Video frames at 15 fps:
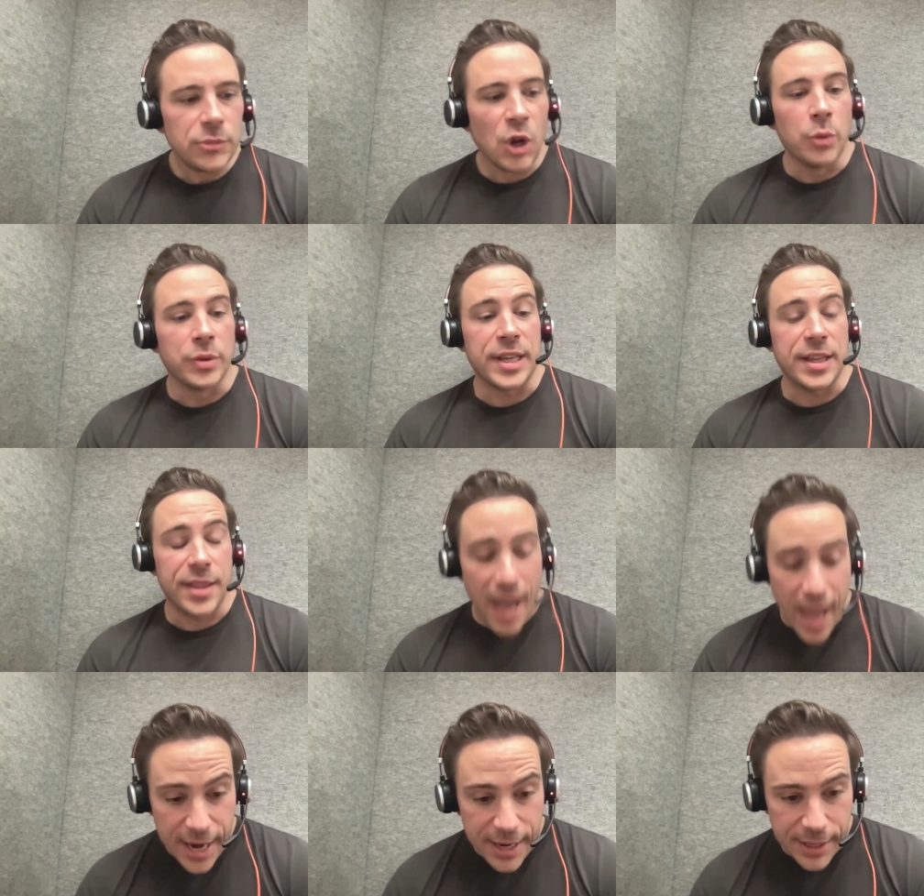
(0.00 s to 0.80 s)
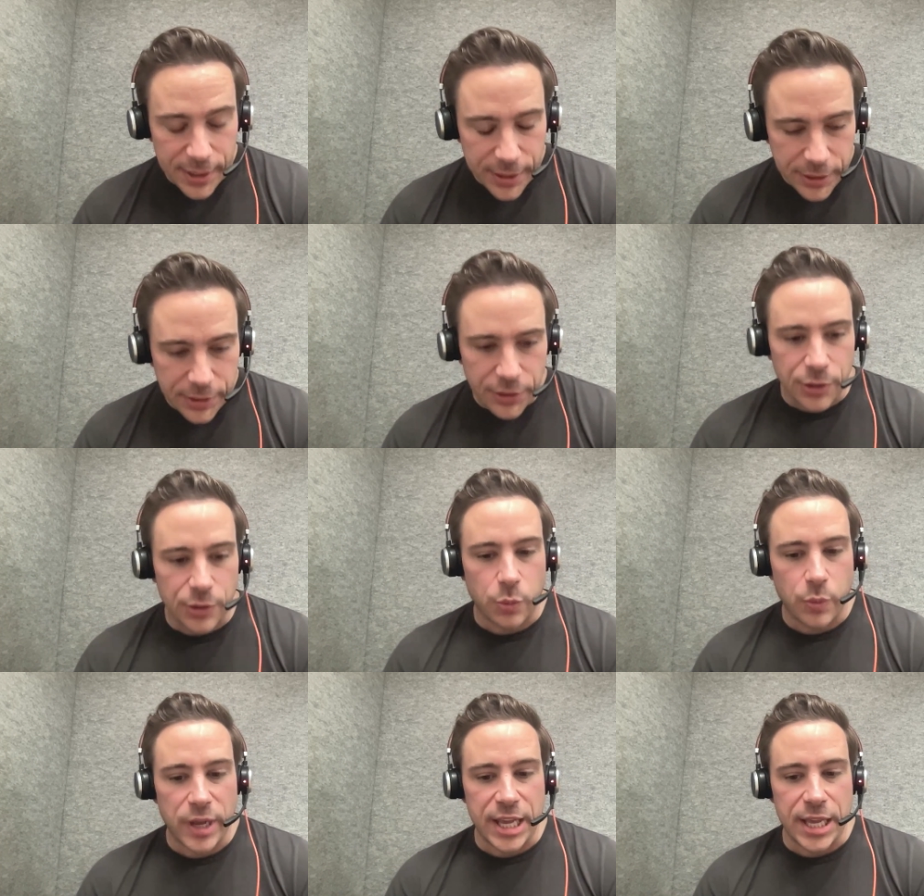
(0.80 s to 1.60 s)
only then could
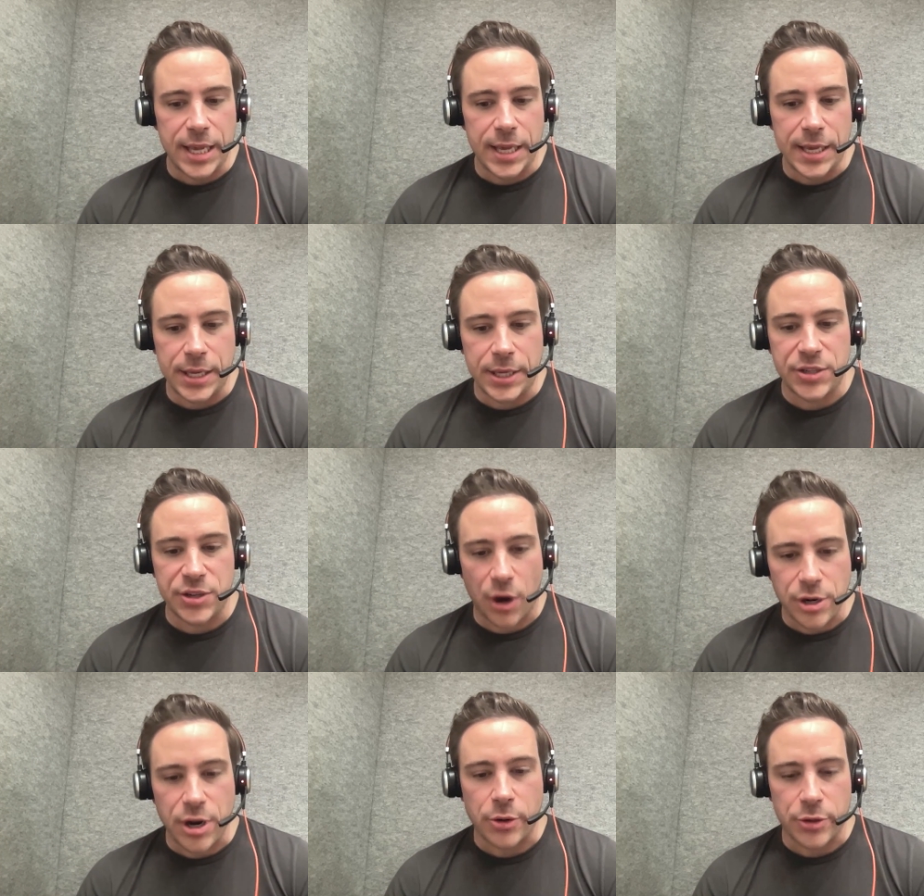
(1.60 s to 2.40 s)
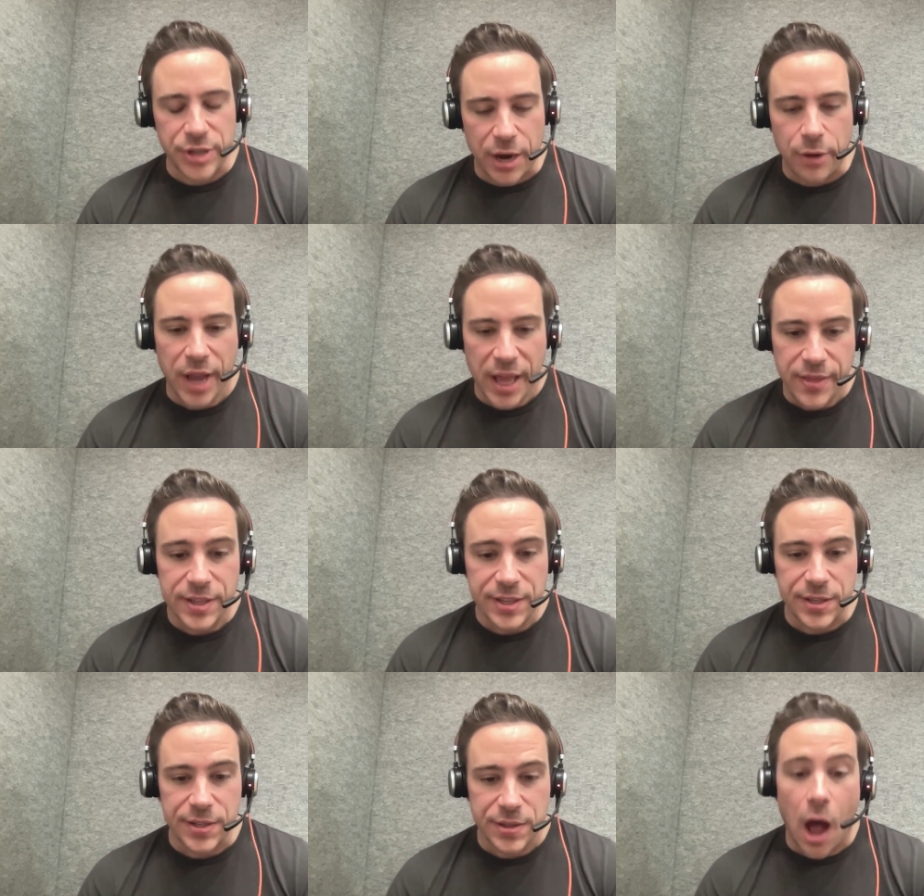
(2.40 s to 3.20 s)
we start to understand, okay,
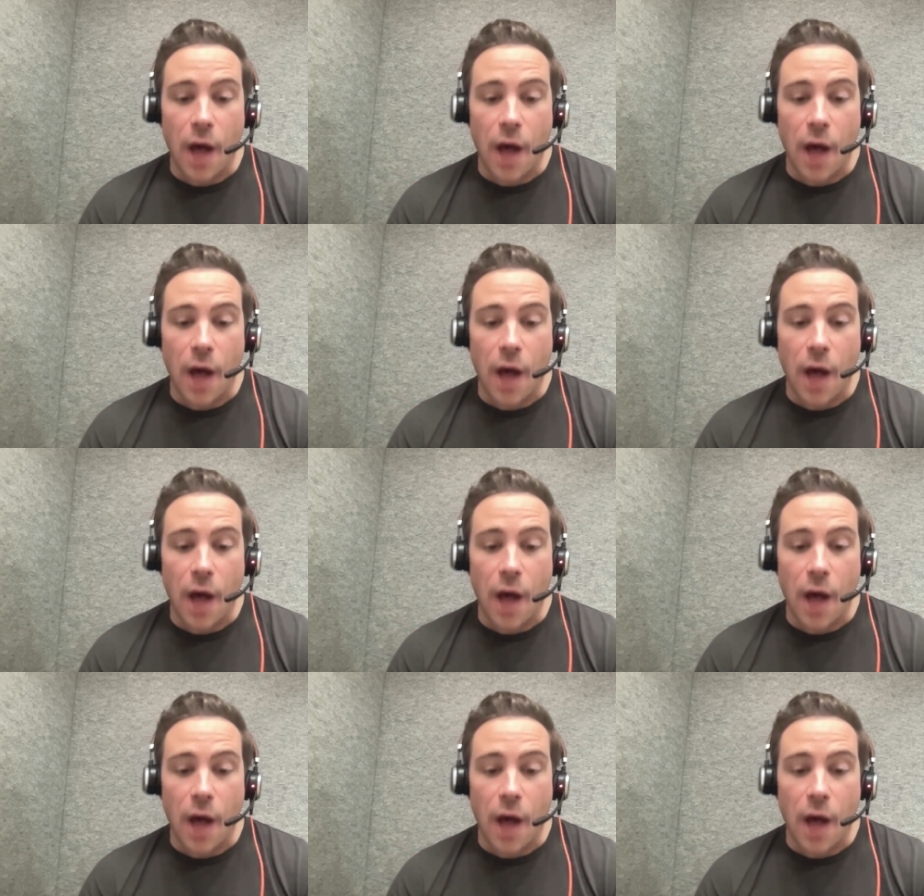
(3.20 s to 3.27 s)
this is